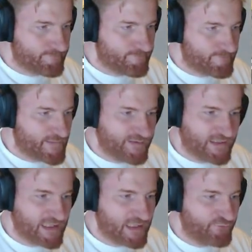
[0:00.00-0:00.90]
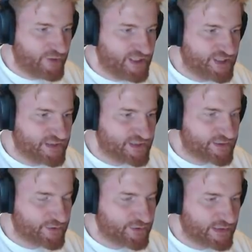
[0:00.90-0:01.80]
they can't reach this
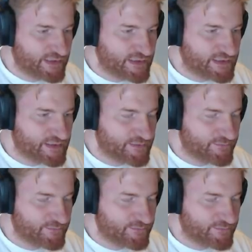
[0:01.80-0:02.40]
turn, I guess.